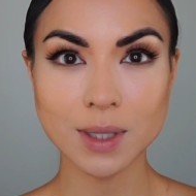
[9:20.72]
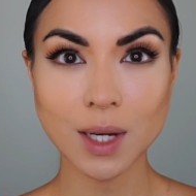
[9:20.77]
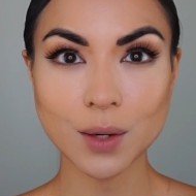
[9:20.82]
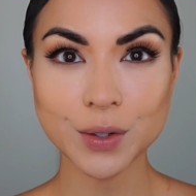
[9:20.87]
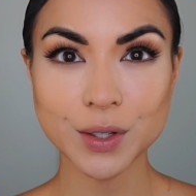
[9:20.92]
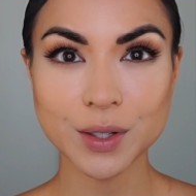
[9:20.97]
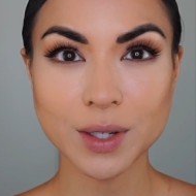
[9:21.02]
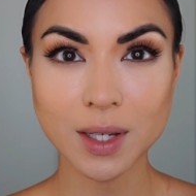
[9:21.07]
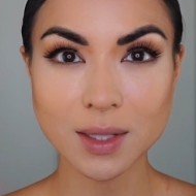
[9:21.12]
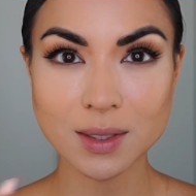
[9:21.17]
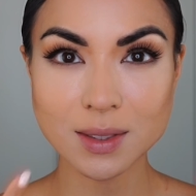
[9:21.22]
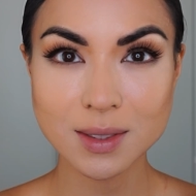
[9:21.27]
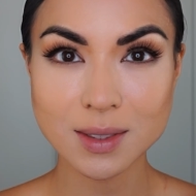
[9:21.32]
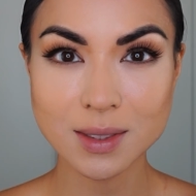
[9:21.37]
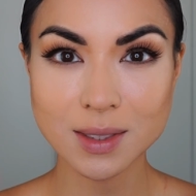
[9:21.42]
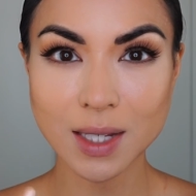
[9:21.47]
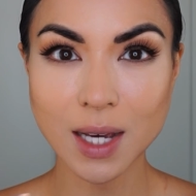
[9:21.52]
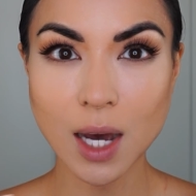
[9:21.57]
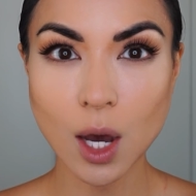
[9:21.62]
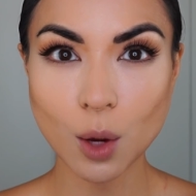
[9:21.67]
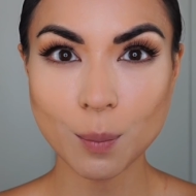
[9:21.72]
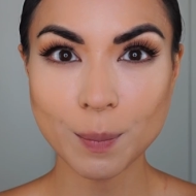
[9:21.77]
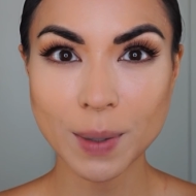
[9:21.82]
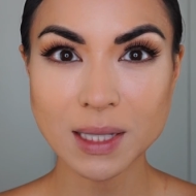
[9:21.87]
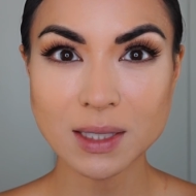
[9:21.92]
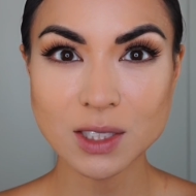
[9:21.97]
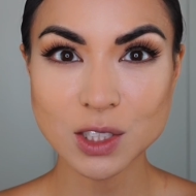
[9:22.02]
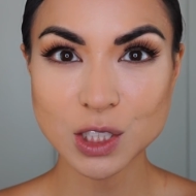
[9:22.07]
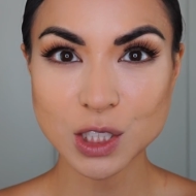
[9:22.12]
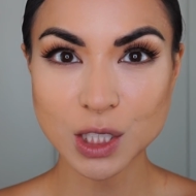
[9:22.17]
Now you can see how
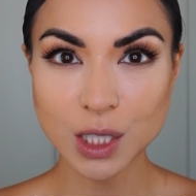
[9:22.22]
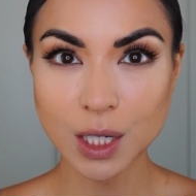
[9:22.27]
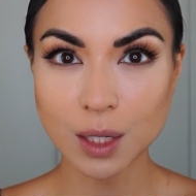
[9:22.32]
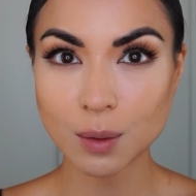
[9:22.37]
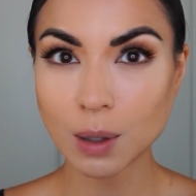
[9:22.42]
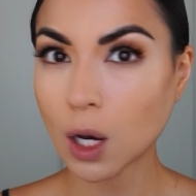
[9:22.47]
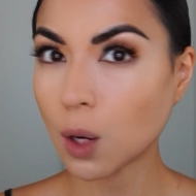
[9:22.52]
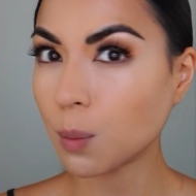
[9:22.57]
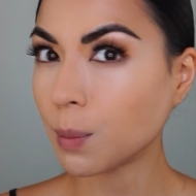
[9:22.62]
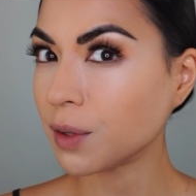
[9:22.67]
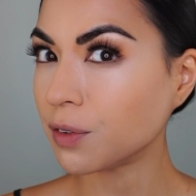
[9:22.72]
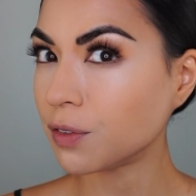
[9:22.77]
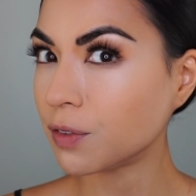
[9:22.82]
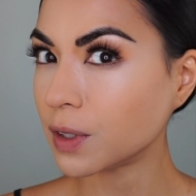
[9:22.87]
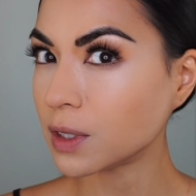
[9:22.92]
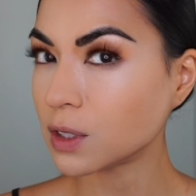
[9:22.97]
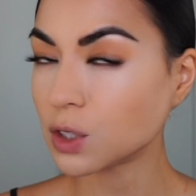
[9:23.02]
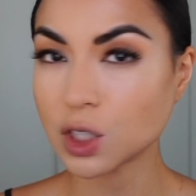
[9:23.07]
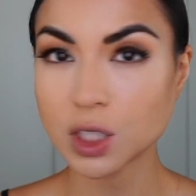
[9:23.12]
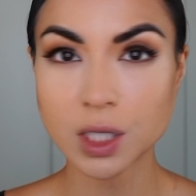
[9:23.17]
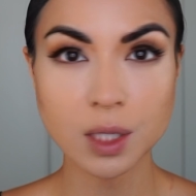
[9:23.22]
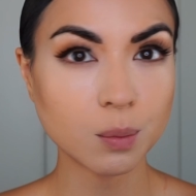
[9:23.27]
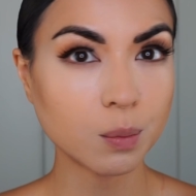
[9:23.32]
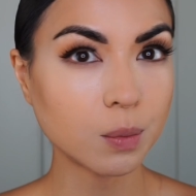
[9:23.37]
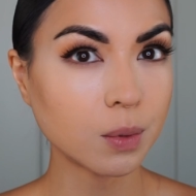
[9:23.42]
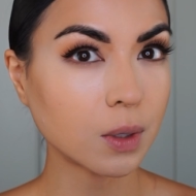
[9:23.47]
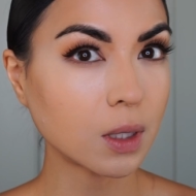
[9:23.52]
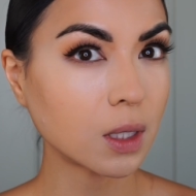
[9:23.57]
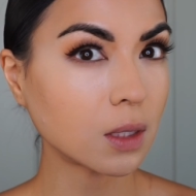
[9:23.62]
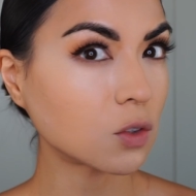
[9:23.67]
my face
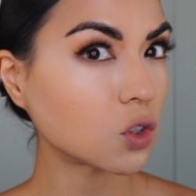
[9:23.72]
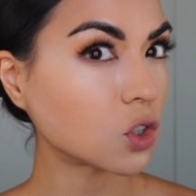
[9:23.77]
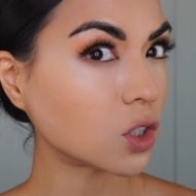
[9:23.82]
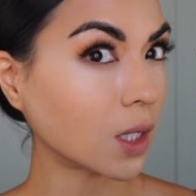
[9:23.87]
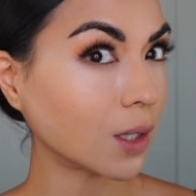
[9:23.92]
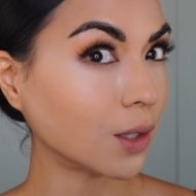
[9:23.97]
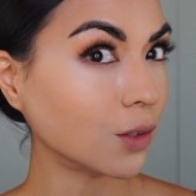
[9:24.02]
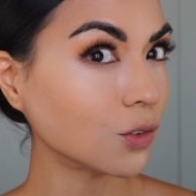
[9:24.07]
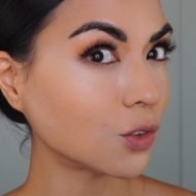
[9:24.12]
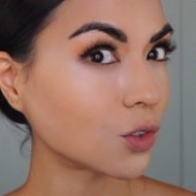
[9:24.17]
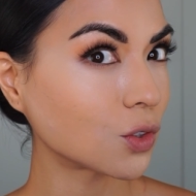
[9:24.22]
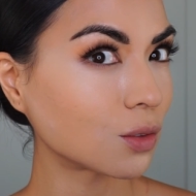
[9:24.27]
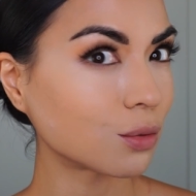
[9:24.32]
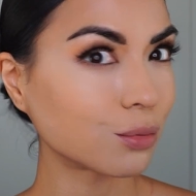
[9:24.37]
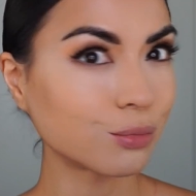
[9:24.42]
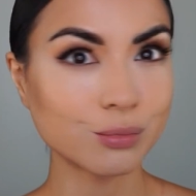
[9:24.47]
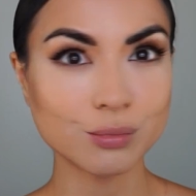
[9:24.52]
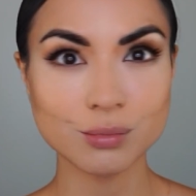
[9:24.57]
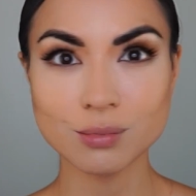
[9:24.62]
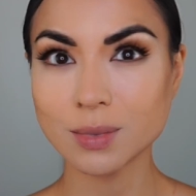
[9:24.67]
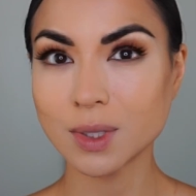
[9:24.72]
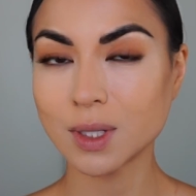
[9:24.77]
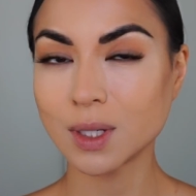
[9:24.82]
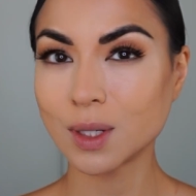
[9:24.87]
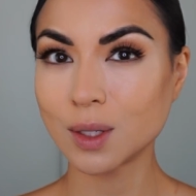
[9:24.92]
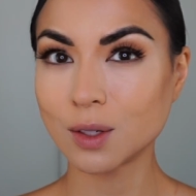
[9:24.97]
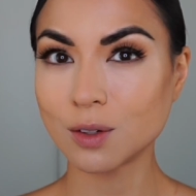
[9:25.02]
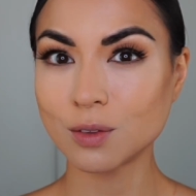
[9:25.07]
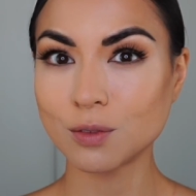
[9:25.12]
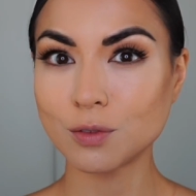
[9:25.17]
shape changed
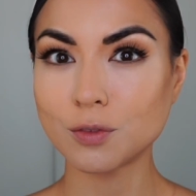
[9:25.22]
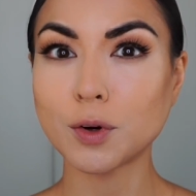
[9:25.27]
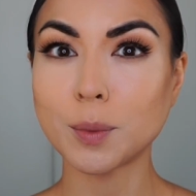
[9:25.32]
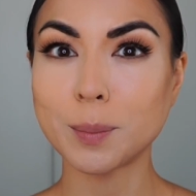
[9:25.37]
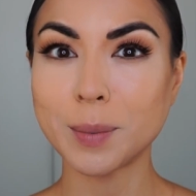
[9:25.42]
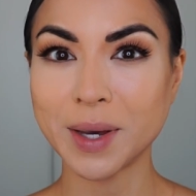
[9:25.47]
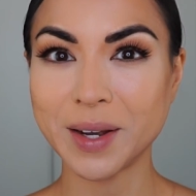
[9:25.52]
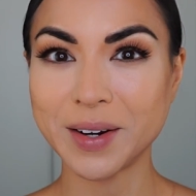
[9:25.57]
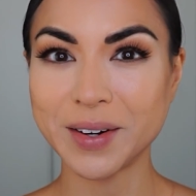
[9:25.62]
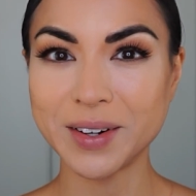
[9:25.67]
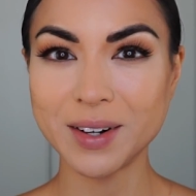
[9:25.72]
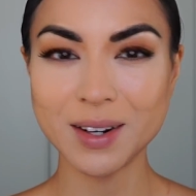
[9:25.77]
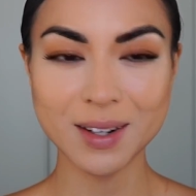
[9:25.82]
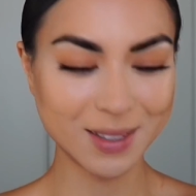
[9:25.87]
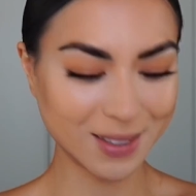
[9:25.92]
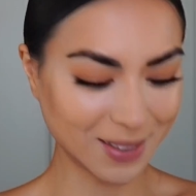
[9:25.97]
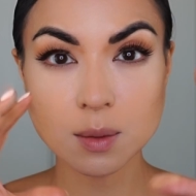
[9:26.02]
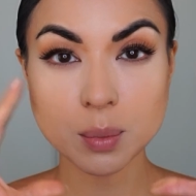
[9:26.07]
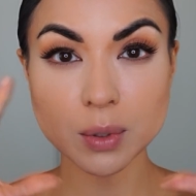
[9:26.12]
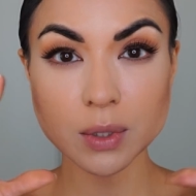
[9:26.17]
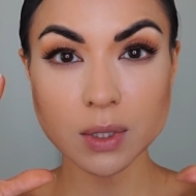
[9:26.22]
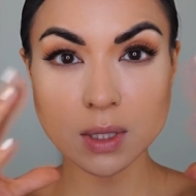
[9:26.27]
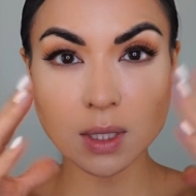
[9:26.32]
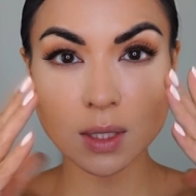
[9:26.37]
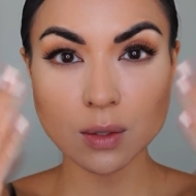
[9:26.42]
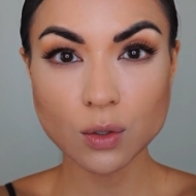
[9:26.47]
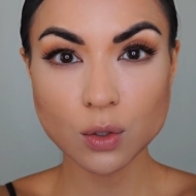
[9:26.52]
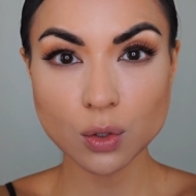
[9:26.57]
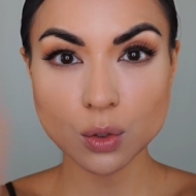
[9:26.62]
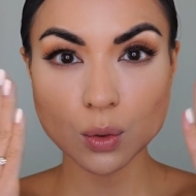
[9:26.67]
for better. It's important
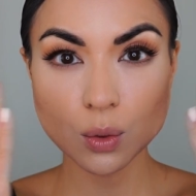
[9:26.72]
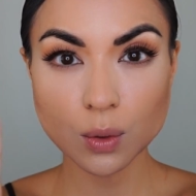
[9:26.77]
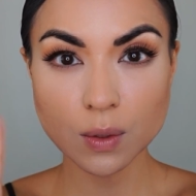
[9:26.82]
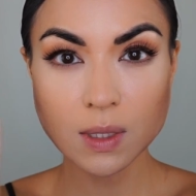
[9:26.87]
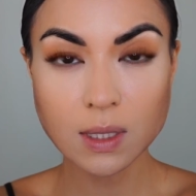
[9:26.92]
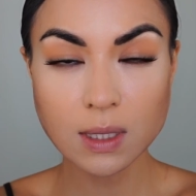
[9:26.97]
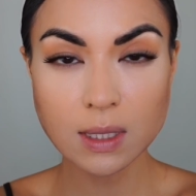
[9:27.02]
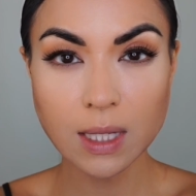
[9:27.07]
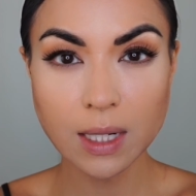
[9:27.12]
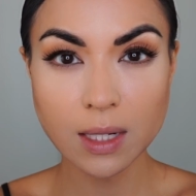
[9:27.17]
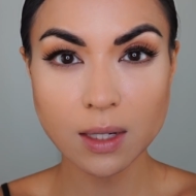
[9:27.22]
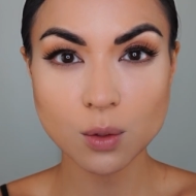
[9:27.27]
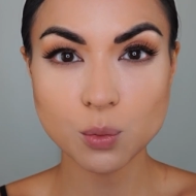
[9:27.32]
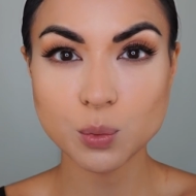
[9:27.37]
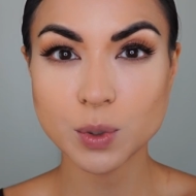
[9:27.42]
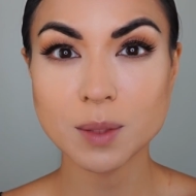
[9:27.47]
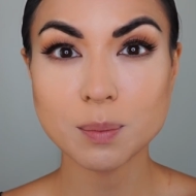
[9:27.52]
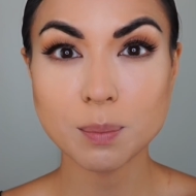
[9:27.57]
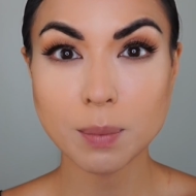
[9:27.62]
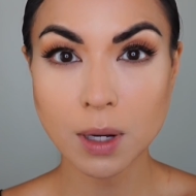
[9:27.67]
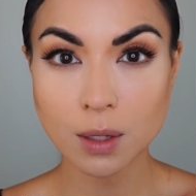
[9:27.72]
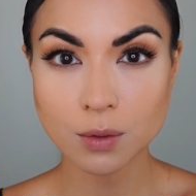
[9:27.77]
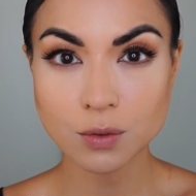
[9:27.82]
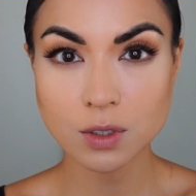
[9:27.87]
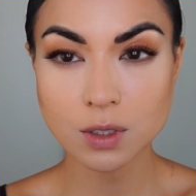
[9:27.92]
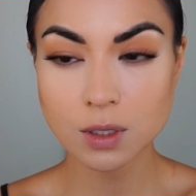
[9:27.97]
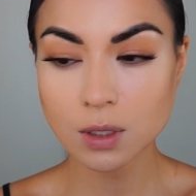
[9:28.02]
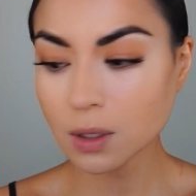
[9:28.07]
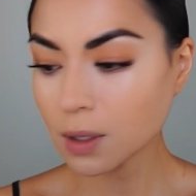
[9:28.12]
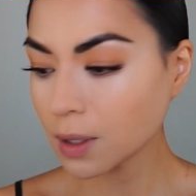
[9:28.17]
not to set it with
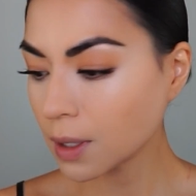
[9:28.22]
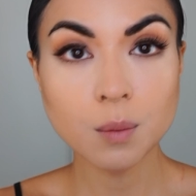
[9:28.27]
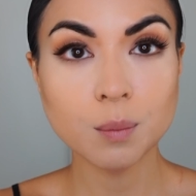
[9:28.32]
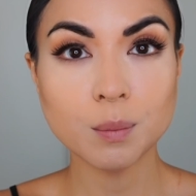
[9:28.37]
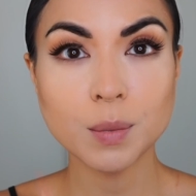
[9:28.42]
powder.